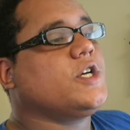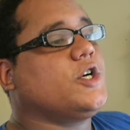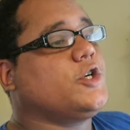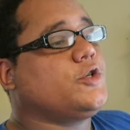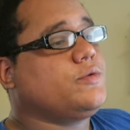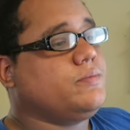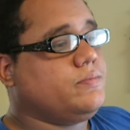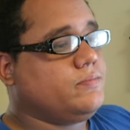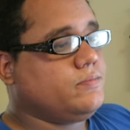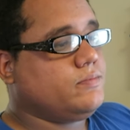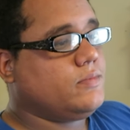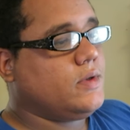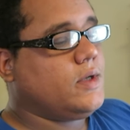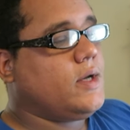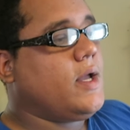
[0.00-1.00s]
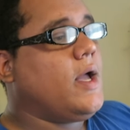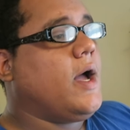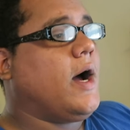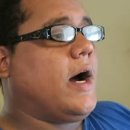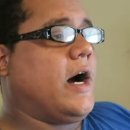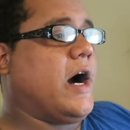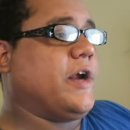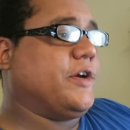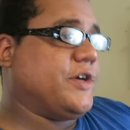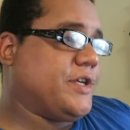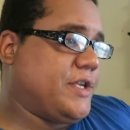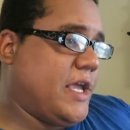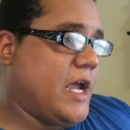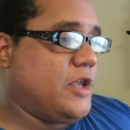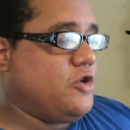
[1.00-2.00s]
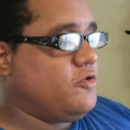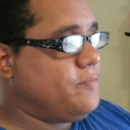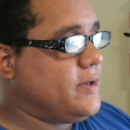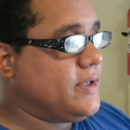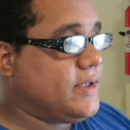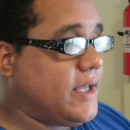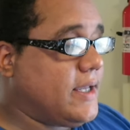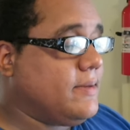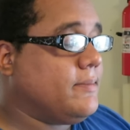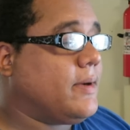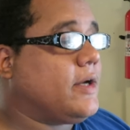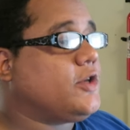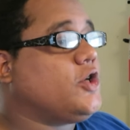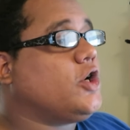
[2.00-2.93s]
So, I understand you've been dating my